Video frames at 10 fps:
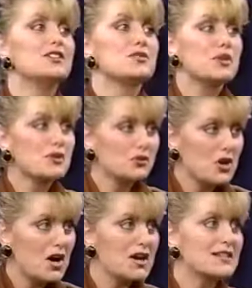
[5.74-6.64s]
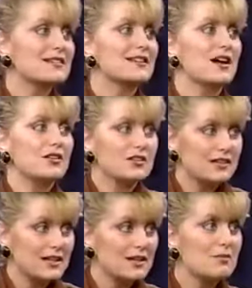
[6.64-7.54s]
doing your logs,
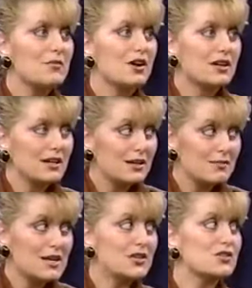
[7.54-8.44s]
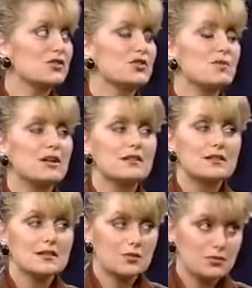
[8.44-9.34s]
calculating, marking, making sure she
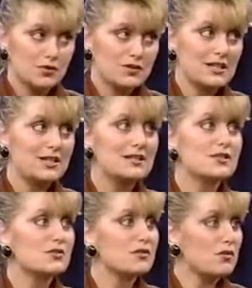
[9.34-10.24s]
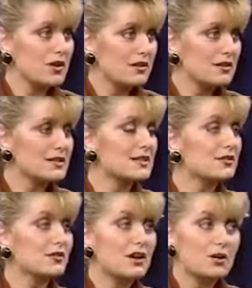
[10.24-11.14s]
balances her proteins to her oils and
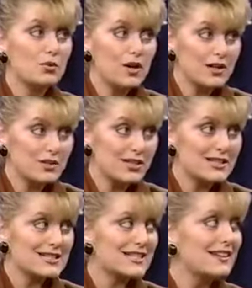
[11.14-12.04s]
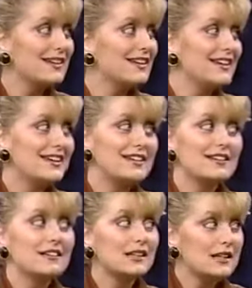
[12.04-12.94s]
her carbohydrates,
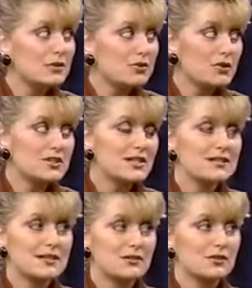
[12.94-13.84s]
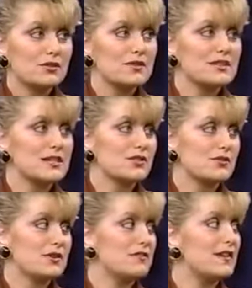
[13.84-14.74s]
eating lean proteins that are low in
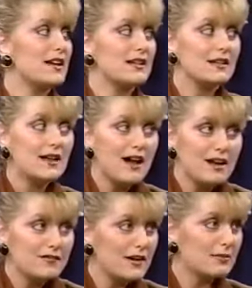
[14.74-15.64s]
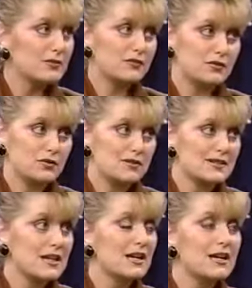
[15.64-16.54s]
saturated fat, eating high fiber
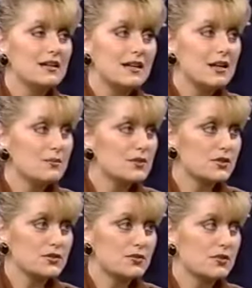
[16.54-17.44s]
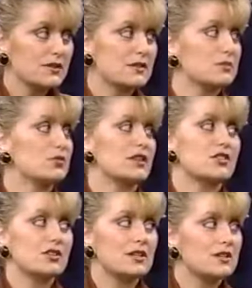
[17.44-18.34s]
foods that help to control insulin
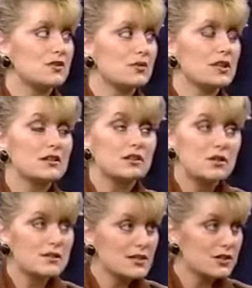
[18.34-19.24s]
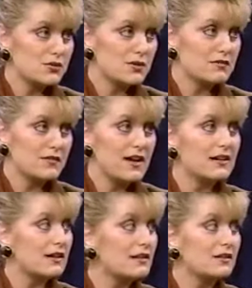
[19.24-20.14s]
production, and doing the low saturated
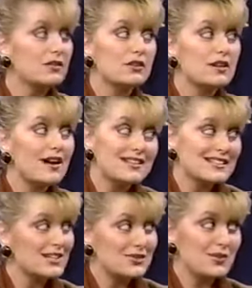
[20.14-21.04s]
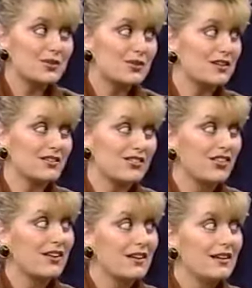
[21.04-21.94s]
fat and the good unsaturated oils.
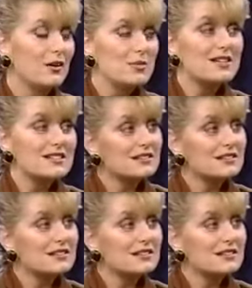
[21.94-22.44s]
I mean, it's a